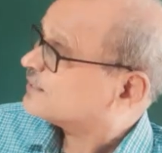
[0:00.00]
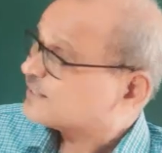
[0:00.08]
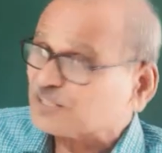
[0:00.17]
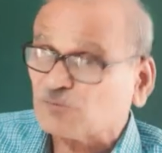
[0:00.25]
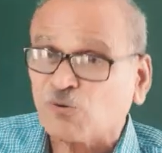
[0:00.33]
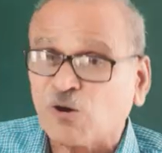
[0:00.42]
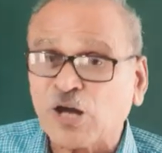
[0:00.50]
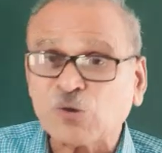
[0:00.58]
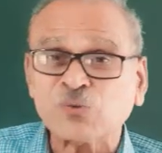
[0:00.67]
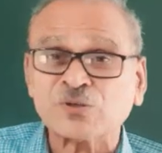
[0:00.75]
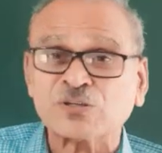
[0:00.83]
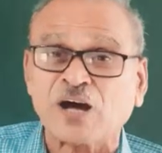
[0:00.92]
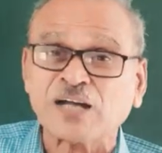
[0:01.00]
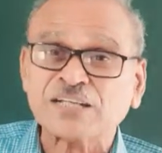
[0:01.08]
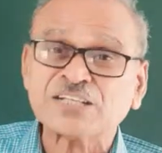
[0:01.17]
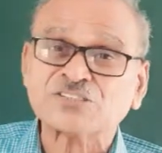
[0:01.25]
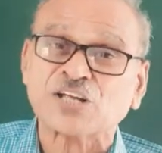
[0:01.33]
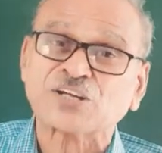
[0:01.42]
revolve not
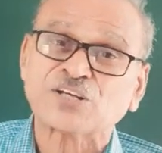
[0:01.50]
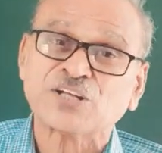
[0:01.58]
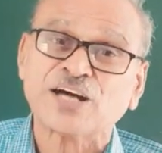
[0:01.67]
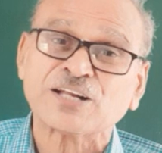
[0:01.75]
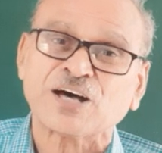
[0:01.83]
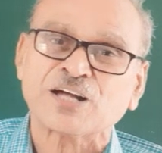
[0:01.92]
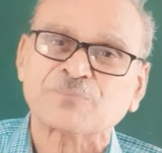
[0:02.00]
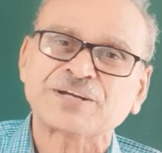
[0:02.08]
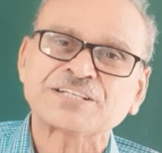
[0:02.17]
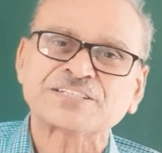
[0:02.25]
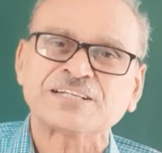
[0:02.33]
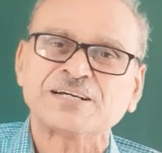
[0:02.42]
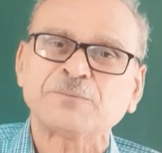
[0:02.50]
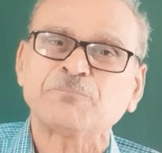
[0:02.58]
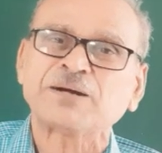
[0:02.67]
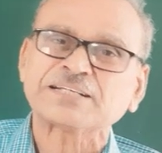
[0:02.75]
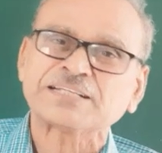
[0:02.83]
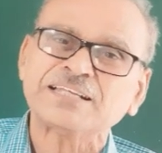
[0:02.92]
in circular orbits,
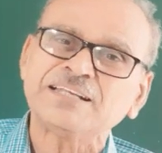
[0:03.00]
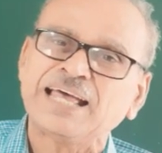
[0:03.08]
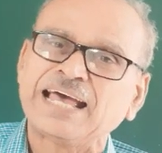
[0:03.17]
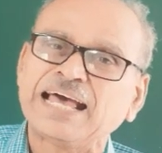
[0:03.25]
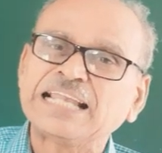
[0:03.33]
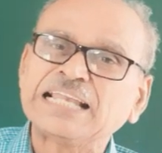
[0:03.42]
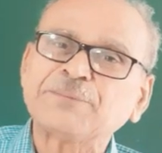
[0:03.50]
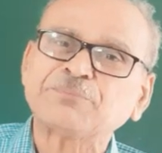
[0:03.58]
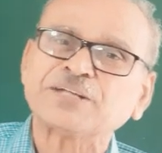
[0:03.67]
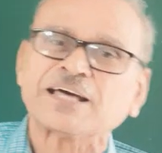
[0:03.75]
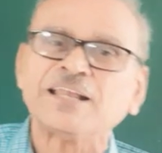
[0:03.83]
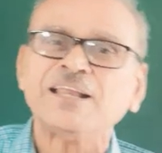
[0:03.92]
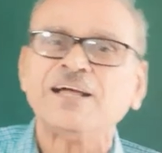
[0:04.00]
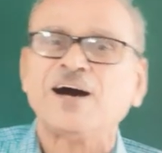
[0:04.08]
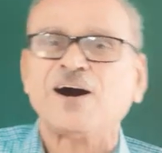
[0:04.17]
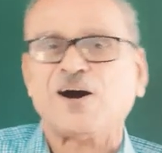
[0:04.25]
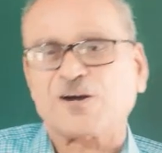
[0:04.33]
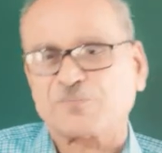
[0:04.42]
but in elliptical
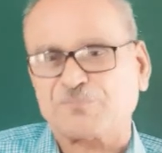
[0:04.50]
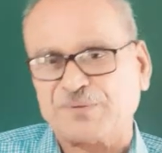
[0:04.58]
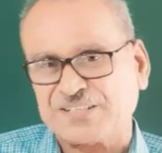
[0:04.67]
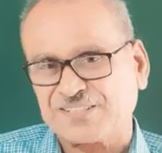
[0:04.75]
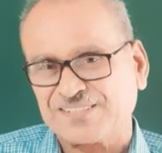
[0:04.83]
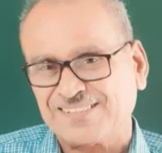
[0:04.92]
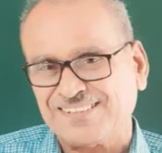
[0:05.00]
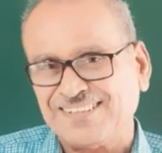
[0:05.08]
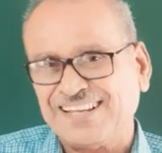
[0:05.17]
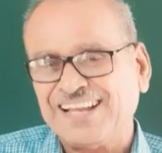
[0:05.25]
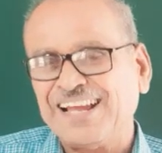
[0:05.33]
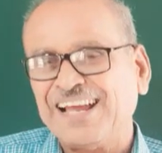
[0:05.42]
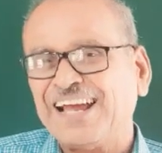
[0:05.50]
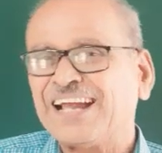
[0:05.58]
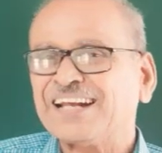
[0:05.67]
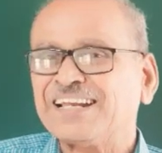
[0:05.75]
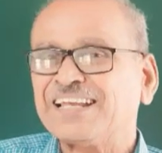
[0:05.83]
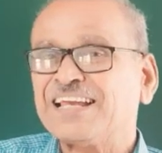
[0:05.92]
orbits.
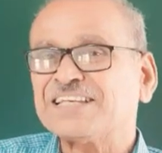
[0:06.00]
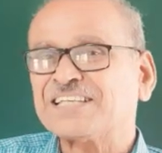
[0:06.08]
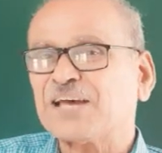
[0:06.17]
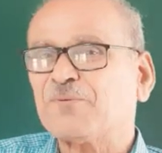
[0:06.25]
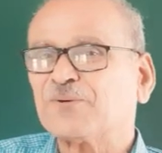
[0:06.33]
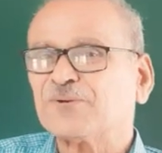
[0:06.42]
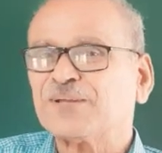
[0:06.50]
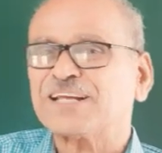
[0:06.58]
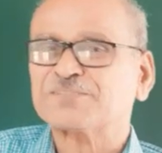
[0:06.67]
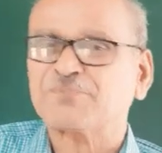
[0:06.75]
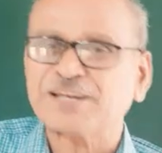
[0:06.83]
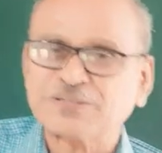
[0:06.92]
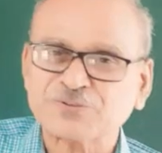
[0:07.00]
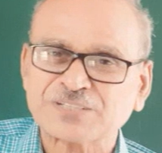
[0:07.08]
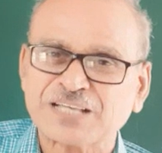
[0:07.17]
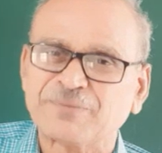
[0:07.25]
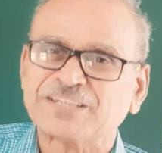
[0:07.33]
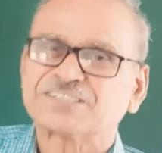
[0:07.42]
And he is able to explain to
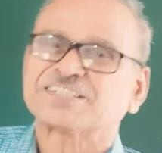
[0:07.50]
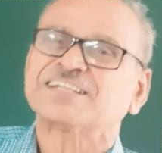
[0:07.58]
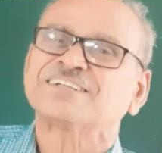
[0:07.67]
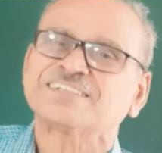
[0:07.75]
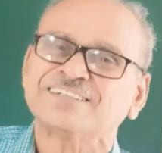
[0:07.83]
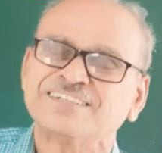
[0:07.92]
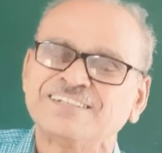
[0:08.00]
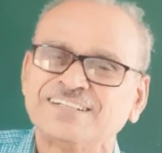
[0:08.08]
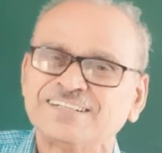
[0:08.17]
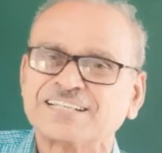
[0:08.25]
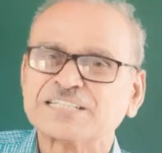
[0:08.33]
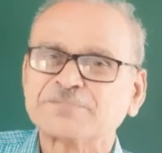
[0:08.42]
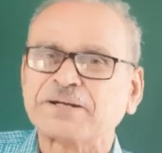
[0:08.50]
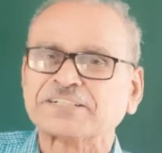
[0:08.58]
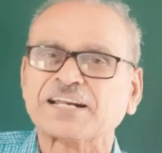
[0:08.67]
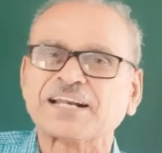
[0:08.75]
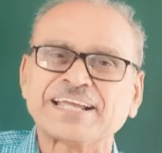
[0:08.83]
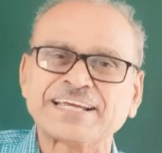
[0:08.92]
some extent the
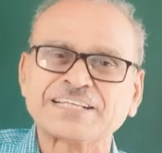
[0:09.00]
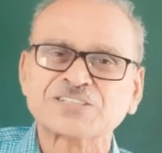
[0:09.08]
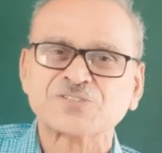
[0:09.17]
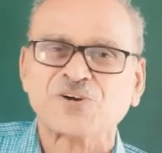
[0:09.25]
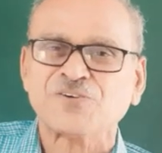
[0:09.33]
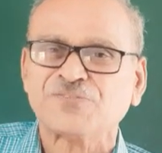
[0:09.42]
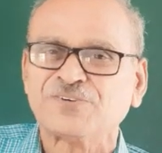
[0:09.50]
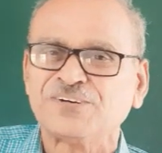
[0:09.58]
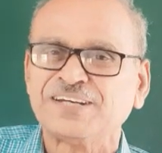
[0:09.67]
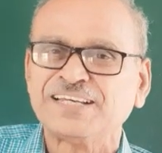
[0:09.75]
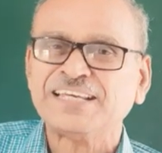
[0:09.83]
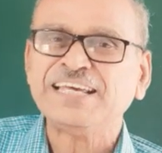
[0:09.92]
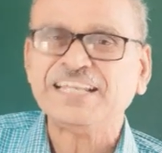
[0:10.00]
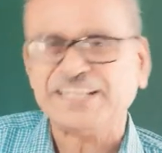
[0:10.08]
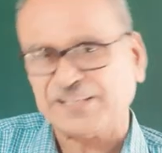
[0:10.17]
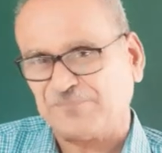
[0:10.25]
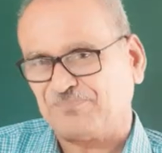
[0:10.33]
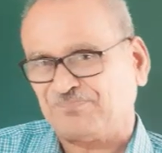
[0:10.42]
spectral lines of
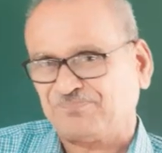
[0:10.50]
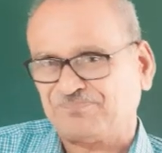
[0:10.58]
helium.